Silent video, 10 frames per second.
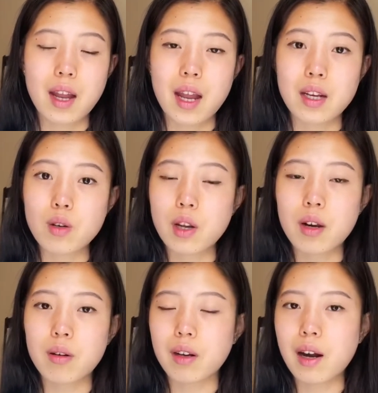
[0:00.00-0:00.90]
and you
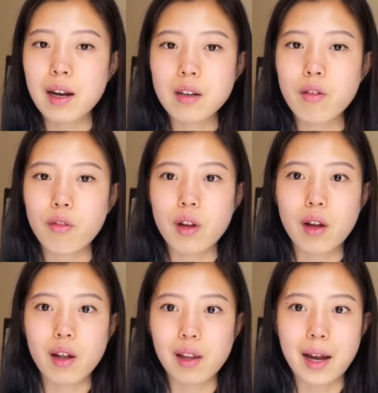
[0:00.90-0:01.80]
can kind of
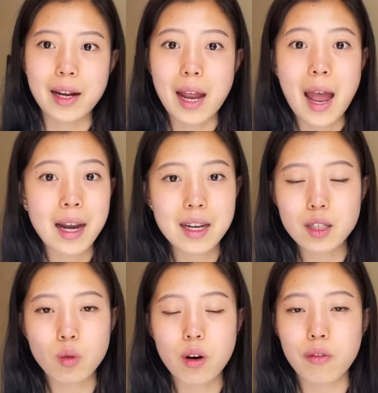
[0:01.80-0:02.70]
align any
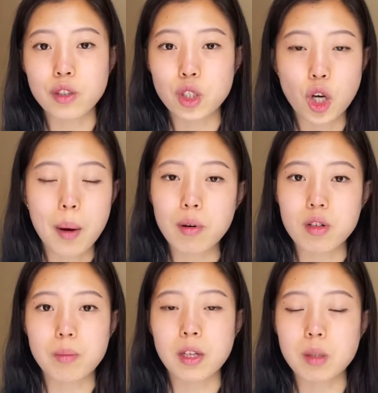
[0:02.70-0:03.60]
sort of job or
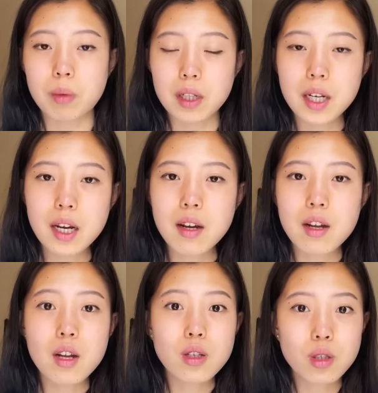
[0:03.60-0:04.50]
responsibility
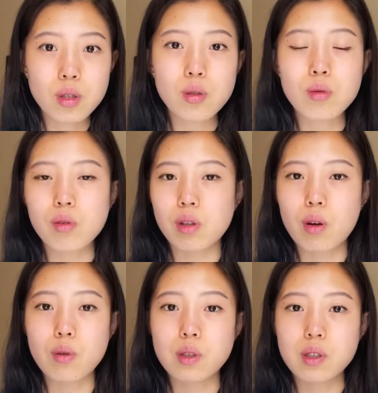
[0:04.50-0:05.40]
to
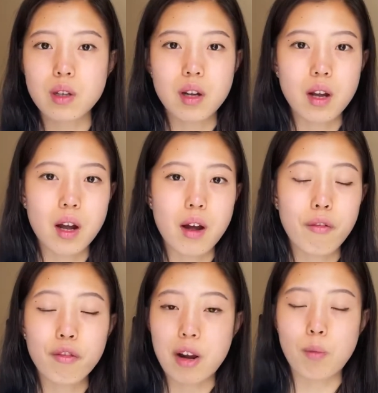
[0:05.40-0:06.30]
those uh,
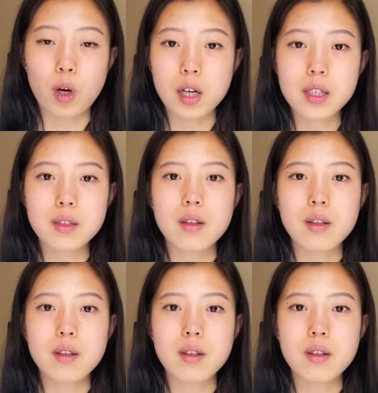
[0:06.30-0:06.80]
frameworks.